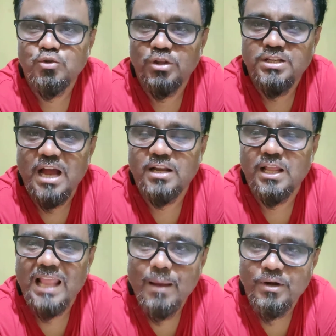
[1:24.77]
So these are
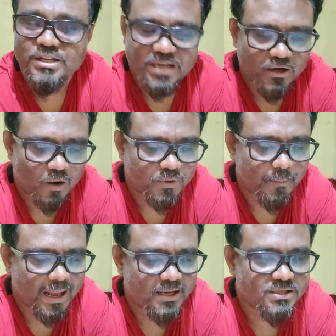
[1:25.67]
the liability side of the
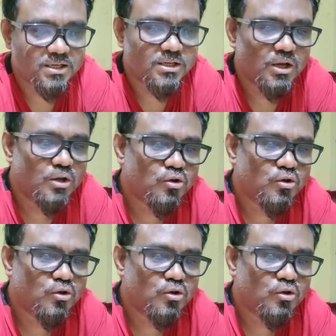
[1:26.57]
balance sheet.